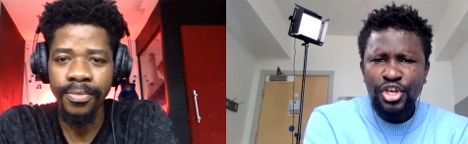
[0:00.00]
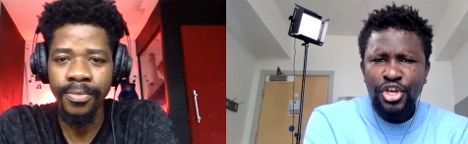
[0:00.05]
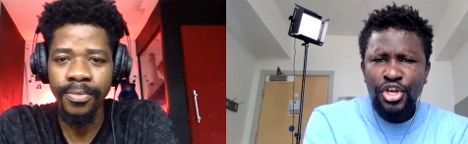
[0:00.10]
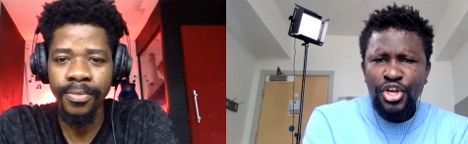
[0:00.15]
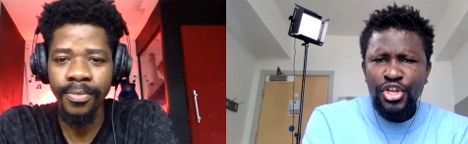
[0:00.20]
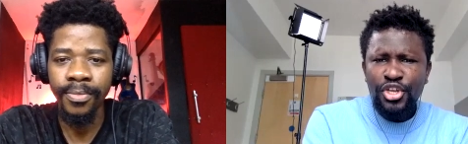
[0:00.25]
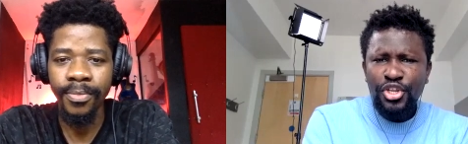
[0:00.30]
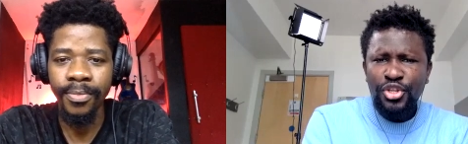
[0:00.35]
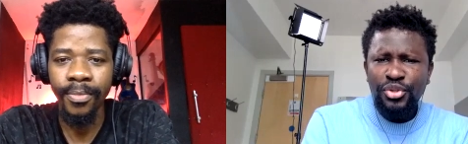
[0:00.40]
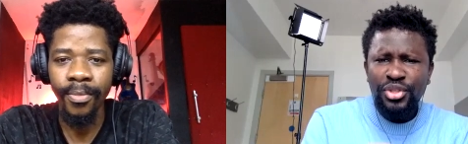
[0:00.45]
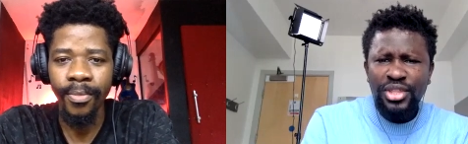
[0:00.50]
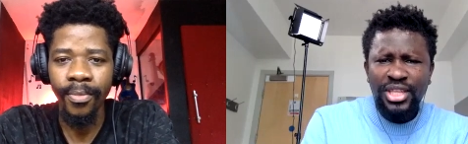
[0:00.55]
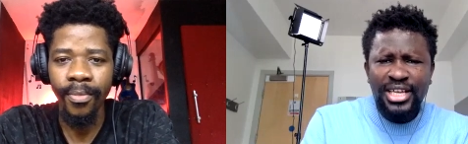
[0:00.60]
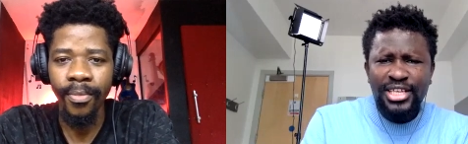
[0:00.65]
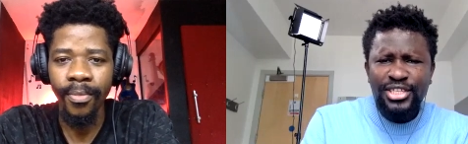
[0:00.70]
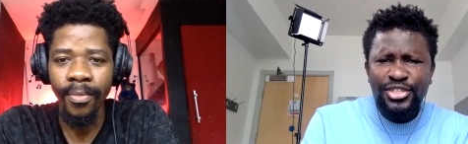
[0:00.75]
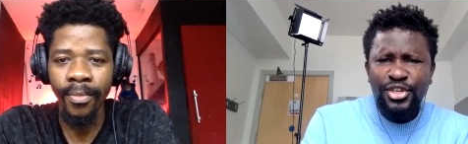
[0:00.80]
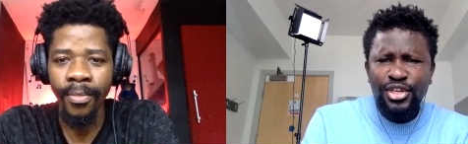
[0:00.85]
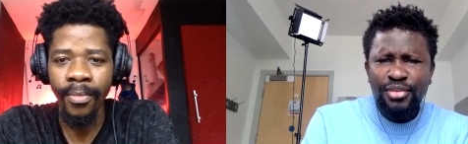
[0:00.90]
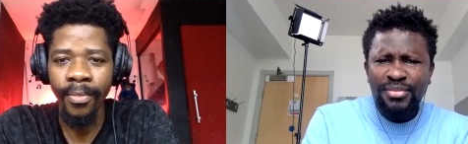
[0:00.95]
Speaker 1: Mm. Do you think
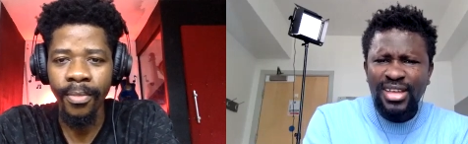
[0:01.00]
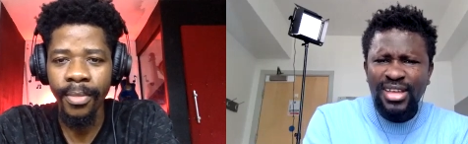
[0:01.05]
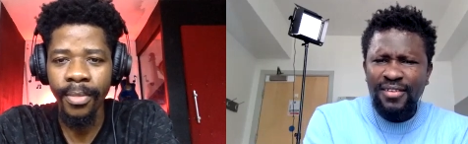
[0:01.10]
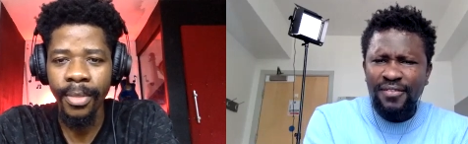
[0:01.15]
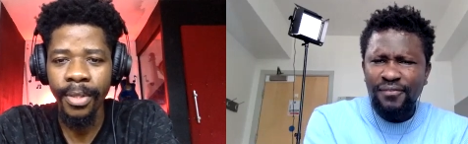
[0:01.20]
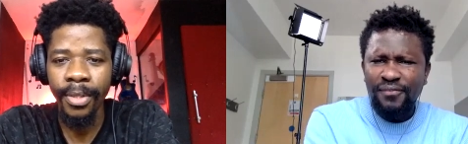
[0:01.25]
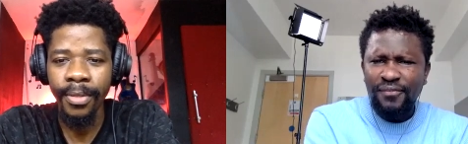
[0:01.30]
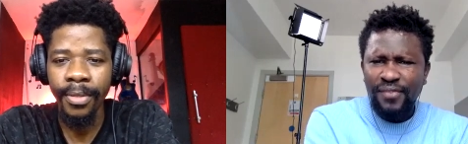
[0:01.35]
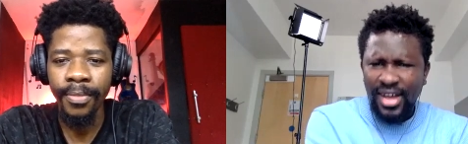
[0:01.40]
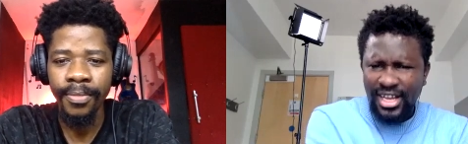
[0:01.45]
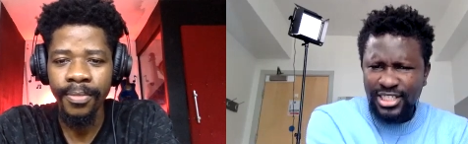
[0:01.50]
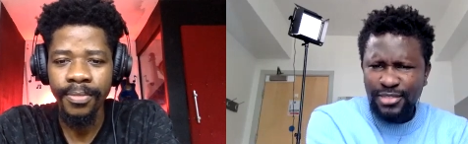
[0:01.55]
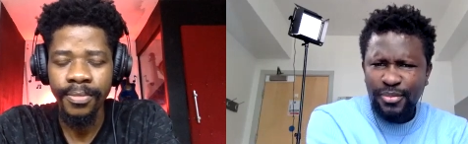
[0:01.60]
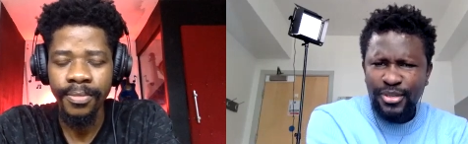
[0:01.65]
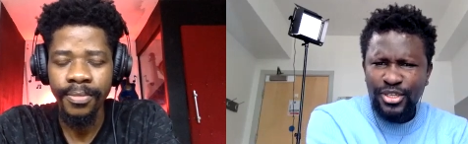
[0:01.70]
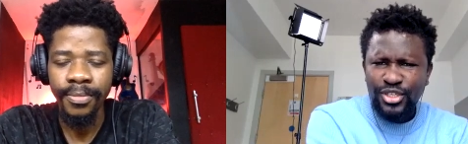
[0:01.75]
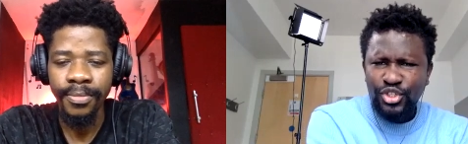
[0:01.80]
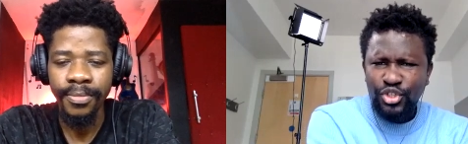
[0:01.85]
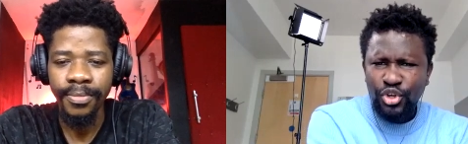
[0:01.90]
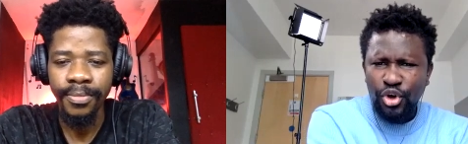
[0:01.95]
it's going mm. to be a fast
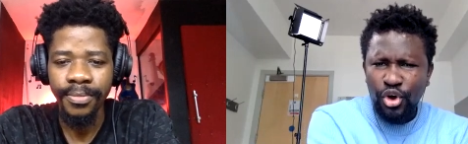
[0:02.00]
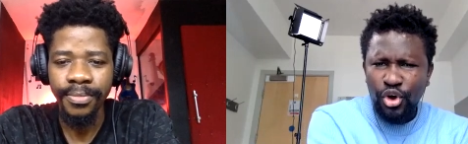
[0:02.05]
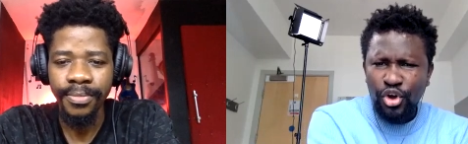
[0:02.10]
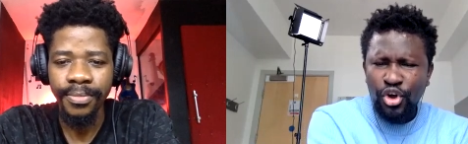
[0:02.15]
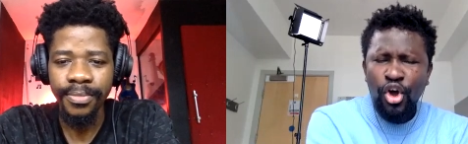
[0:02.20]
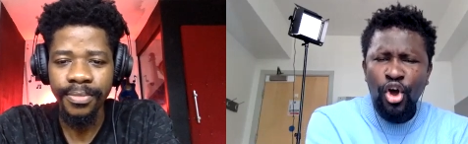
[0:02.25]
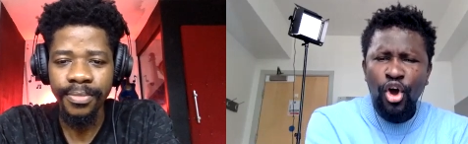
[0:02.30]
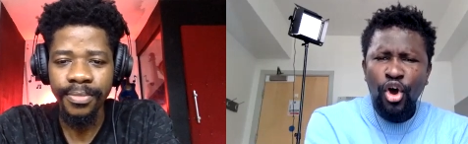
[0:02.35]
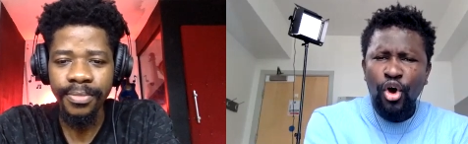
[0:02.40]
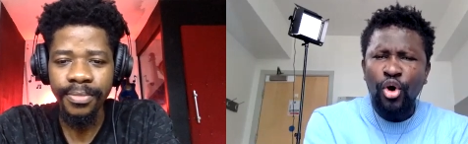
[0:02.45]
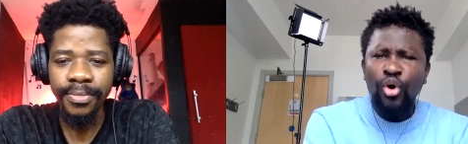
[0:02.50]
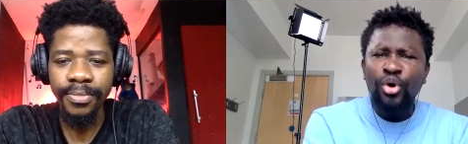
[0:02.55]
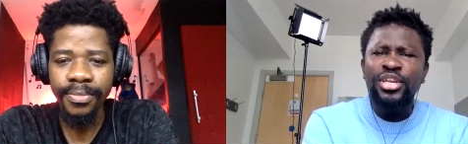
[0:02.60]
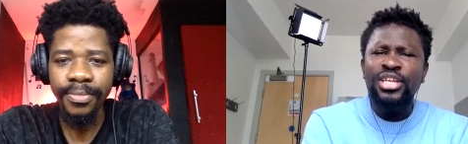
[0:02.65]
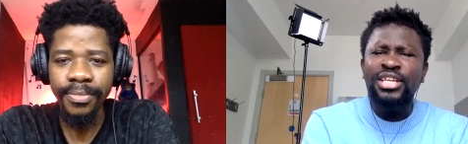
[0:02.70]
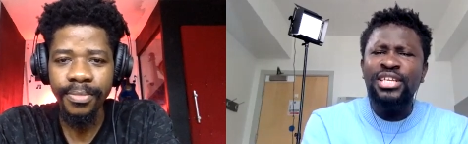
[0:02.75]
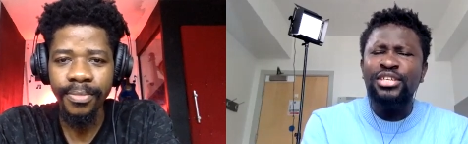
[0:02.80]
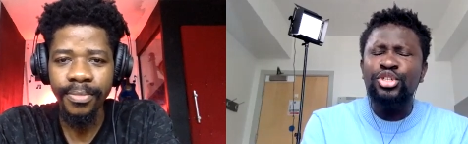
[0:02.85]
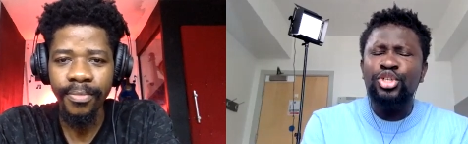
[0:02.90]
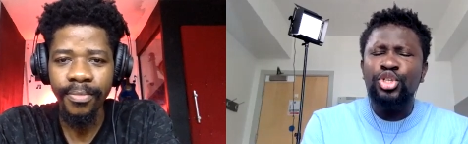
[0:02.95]
paced song or
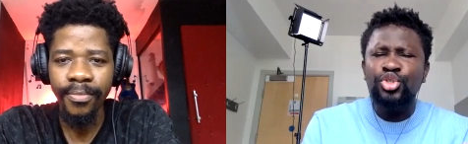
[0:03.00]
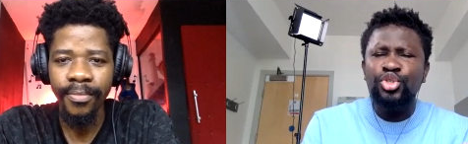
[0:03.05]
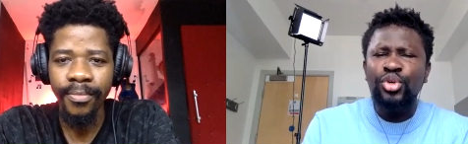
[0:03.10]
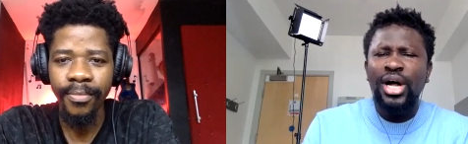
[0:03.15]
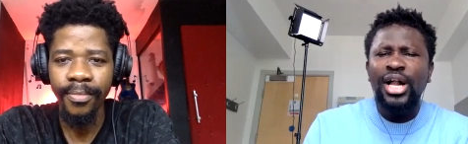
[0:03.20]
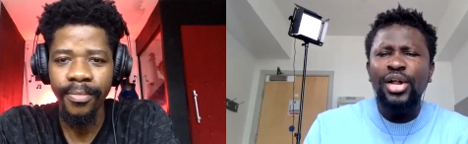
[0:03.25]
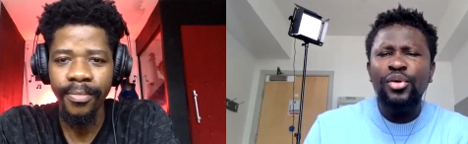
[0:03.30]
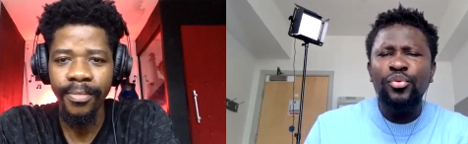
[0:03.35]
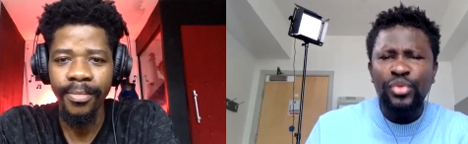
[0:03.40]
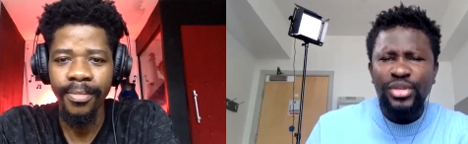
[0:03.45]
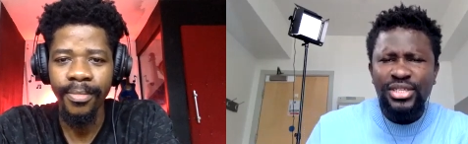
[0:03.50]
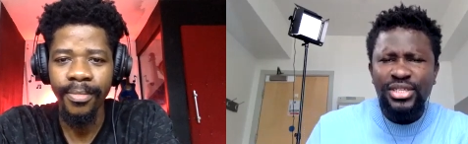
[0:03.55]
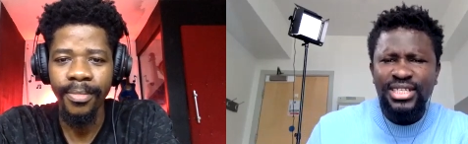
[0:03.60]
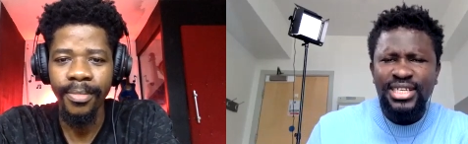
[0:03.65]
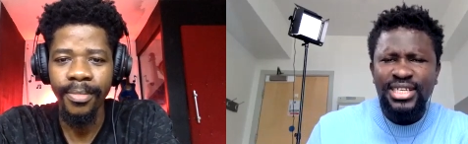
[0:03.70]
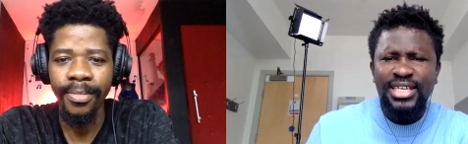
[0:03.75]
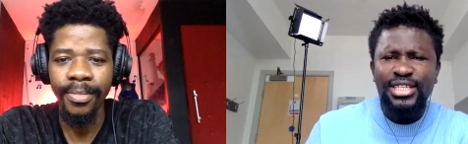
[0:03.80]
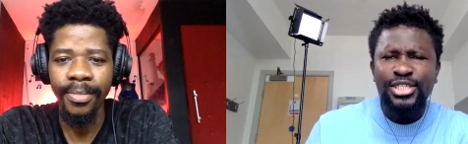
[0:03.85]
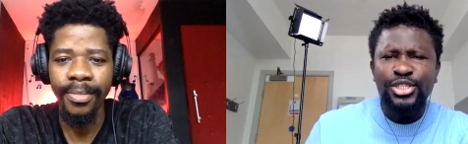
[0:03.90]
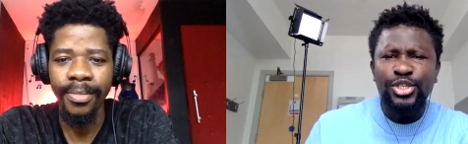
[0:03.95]
the usual
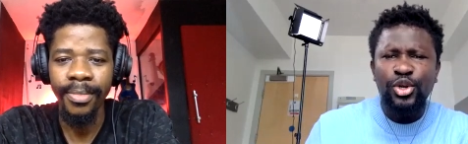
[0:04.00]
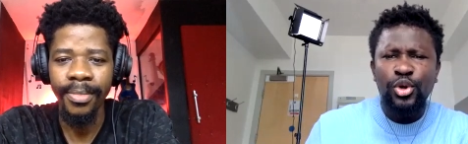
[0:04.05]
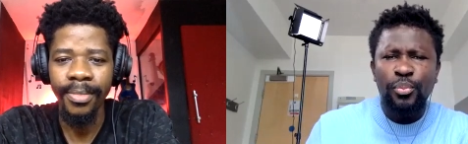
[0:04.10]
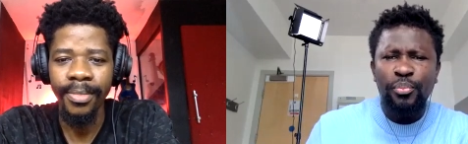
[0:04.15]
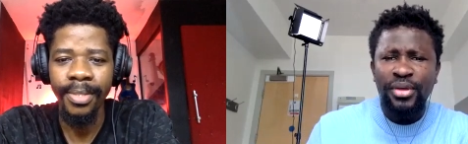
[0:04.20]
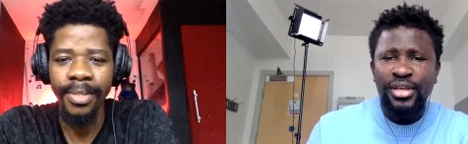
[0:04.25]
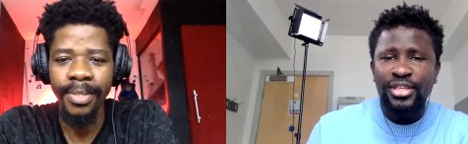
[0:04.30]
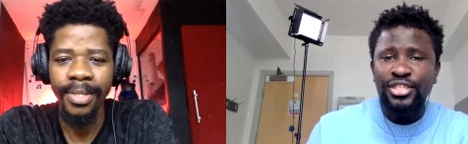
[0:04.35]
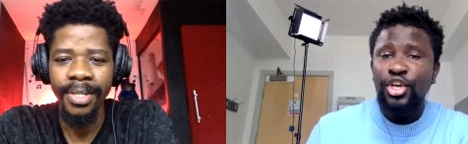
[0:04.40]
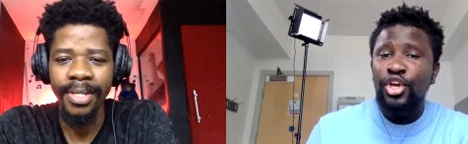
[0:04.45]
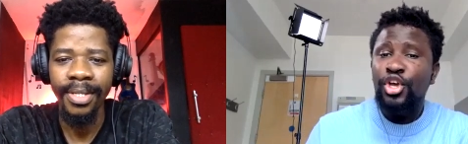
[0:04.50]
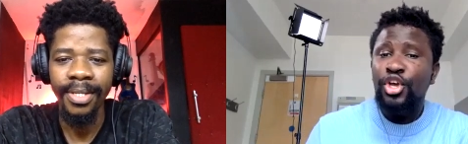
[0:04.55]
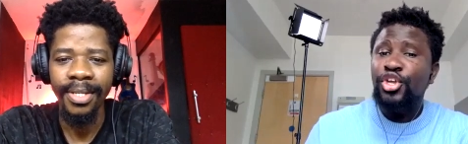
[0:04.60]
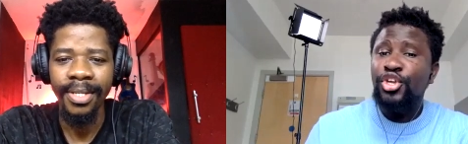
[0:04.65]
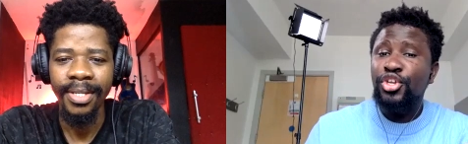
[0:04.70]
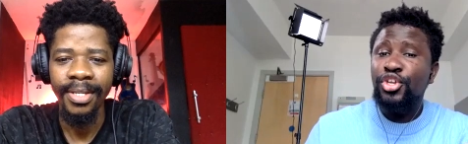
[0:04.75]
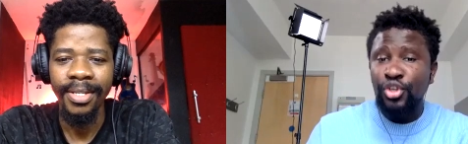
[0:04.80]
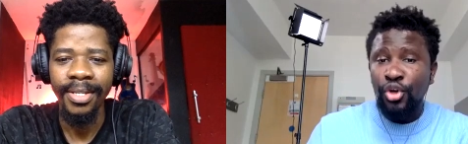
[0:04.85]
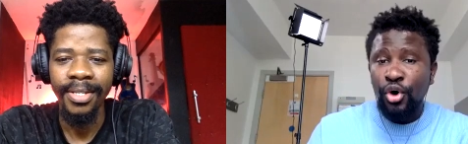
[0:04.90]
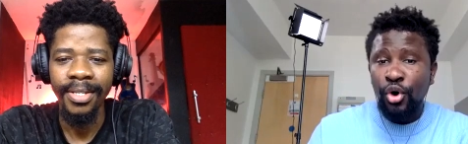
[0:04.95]
Wizkid slow pace?
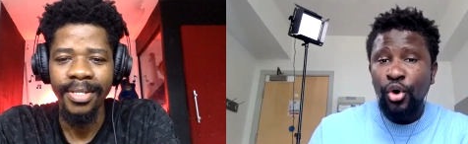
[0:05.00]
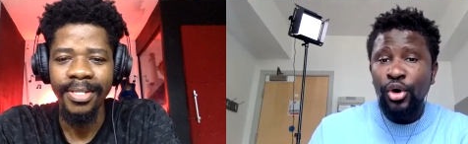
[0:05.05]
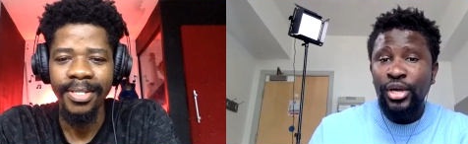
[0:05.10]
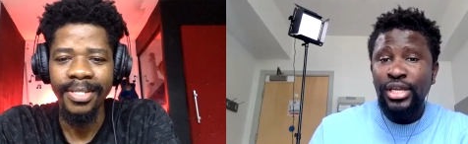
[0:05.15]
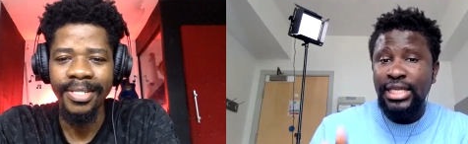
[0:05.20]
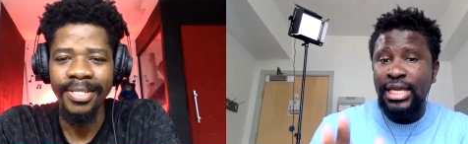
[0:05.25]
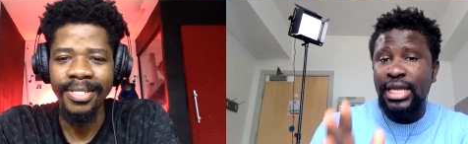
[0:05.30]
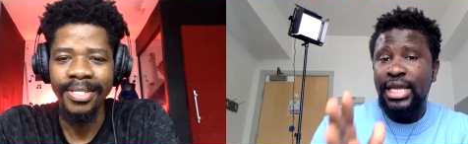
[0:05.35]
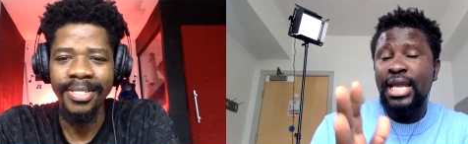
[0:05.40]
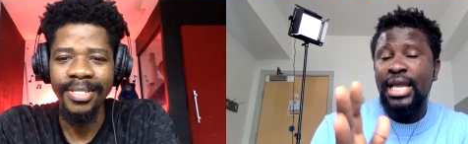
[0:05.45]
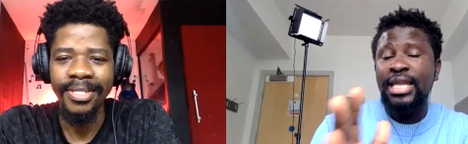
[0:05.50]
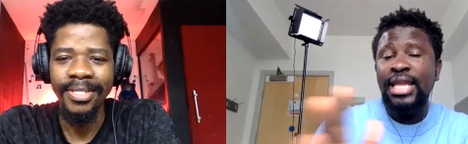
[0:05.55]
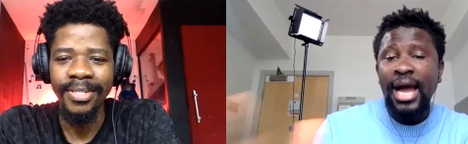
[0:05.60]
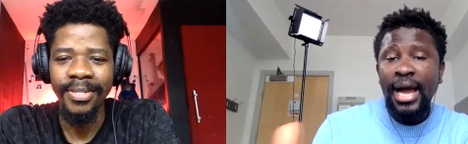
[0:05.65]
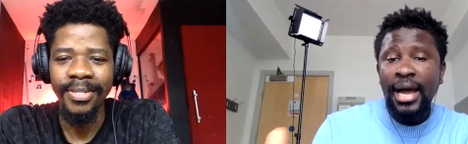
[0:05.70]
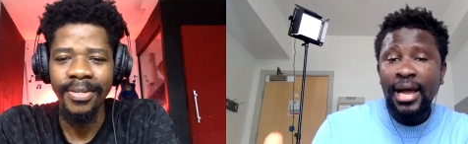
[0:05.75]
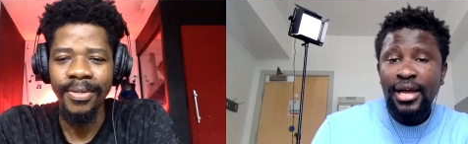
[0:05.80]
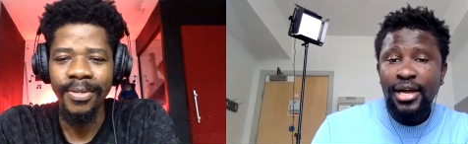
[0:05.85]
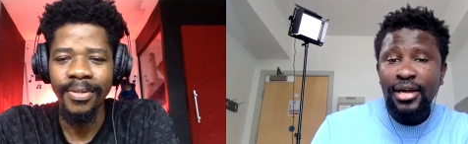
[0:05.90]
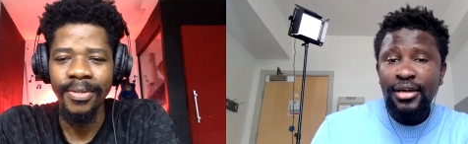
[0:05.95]
You know, yeah, yeah, yeah.